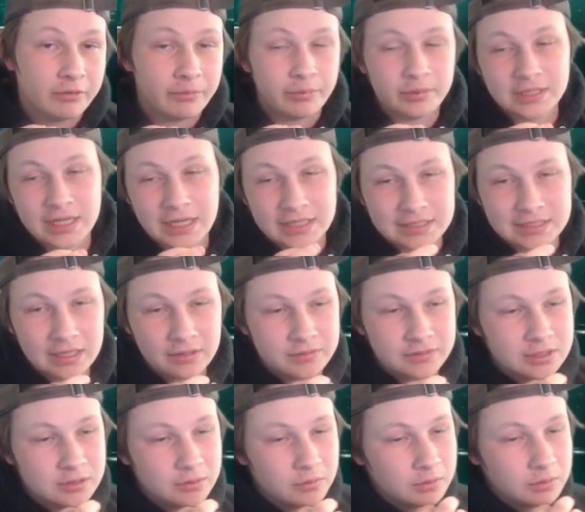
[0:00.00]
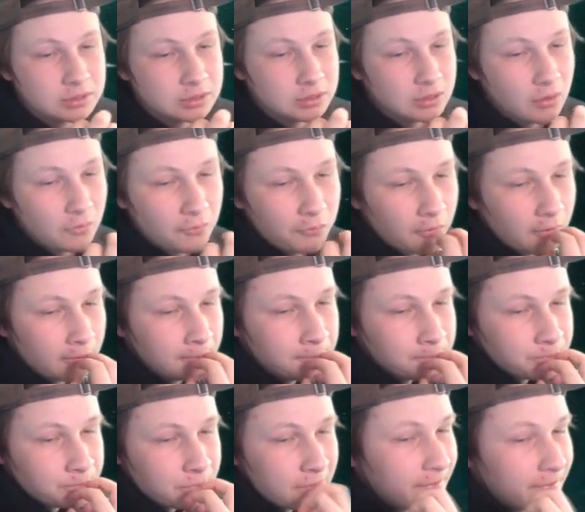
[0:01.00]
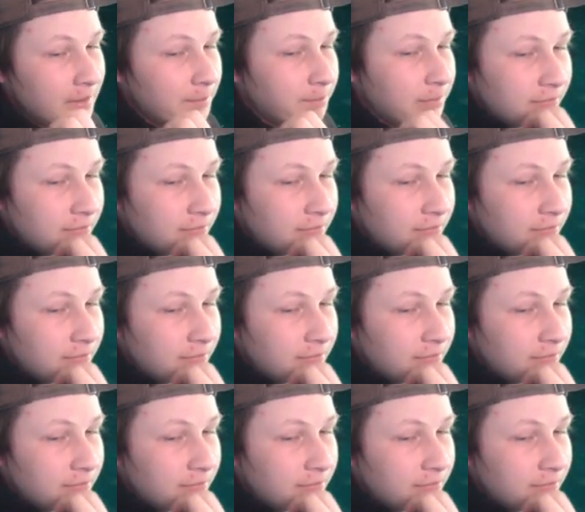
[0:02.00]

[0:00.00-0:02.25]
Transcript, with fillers: going to protect, scout, and see what he wants to go for, and then